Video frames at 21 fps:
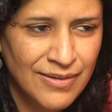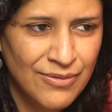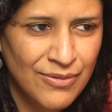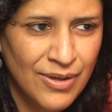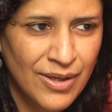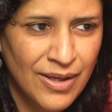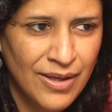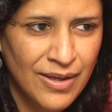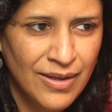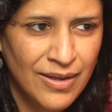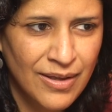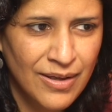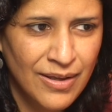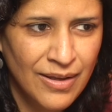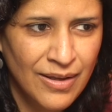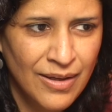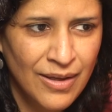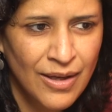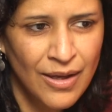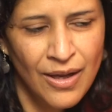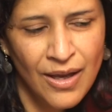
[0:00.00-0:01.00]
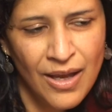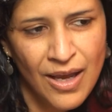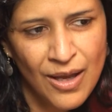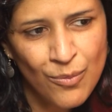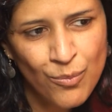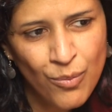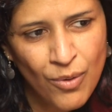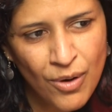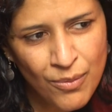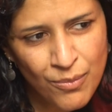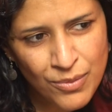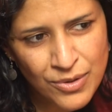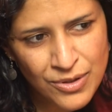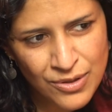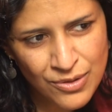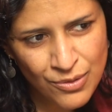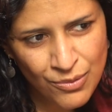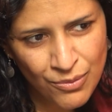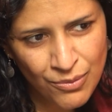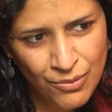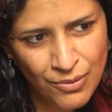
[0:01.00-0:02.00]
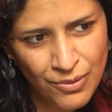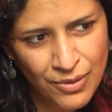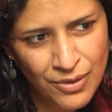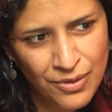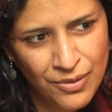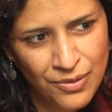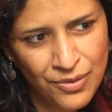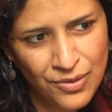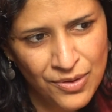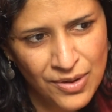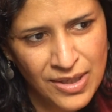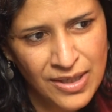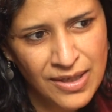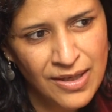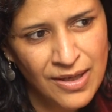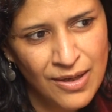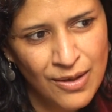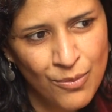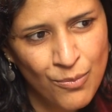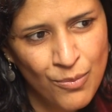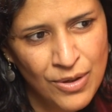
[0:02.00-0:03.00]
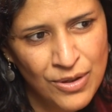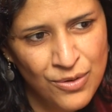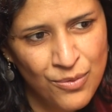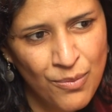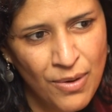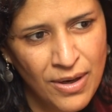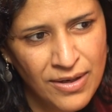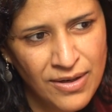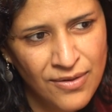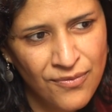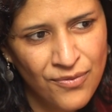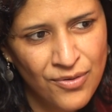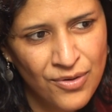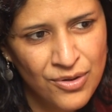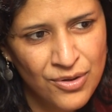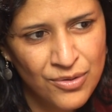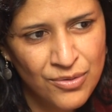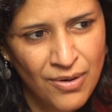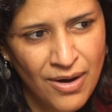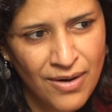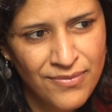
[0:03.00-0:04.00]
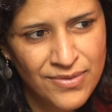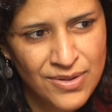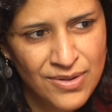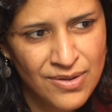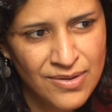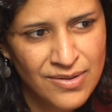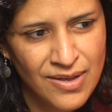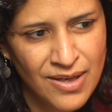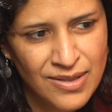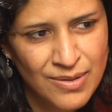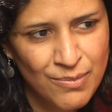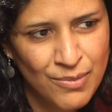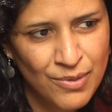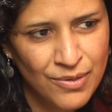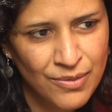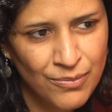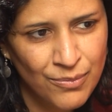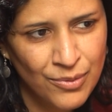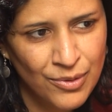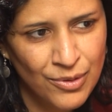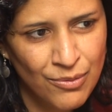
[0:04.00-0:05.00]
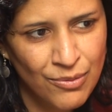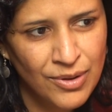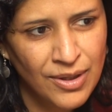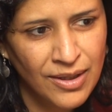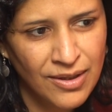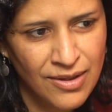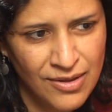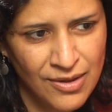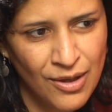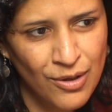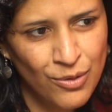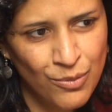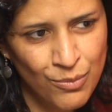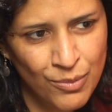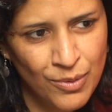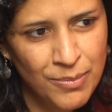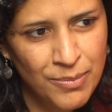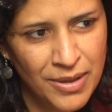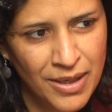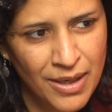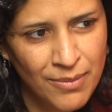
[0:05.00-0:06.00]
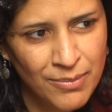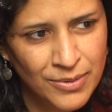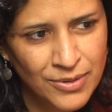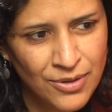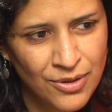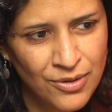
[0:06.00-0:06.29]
Okay. And what was your thinking when you went in for the driver's assessment? Were you thinking that you would be able to